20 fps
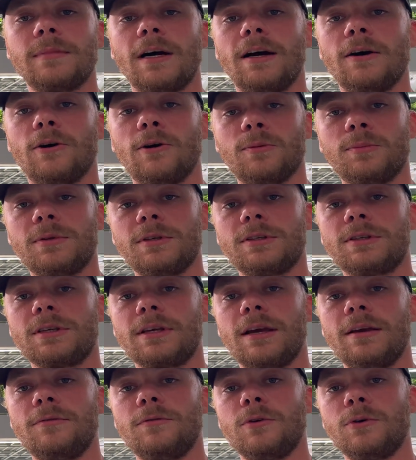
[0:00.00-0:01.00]
I hope this
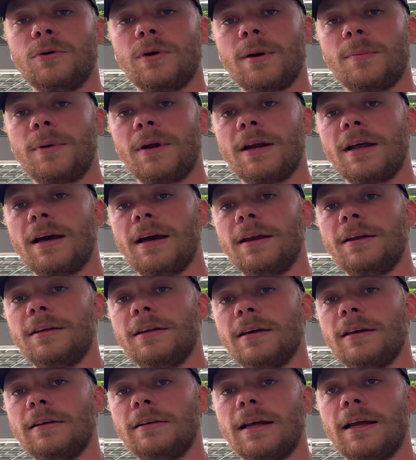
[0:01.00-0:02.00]
gave you a better
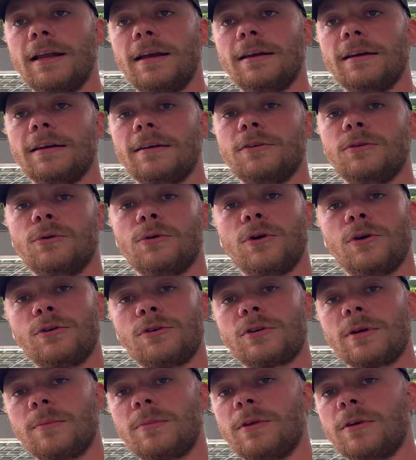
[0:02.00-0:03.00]
idea and you
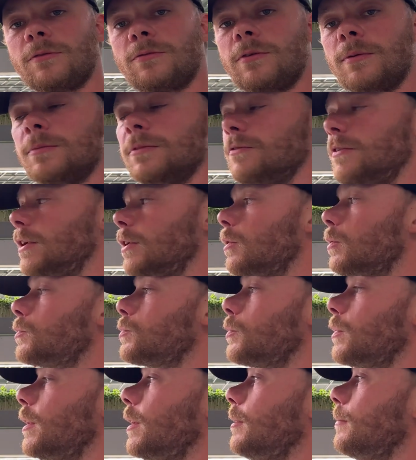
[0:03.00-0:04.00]
learned something from the video
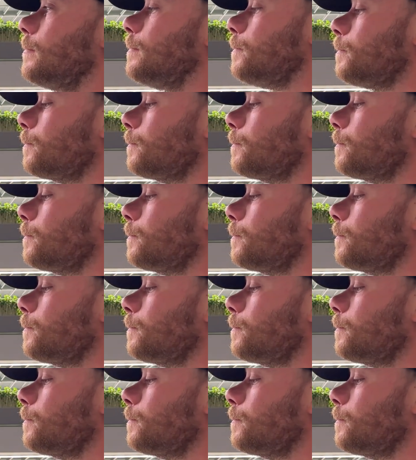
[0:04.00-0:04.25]
today.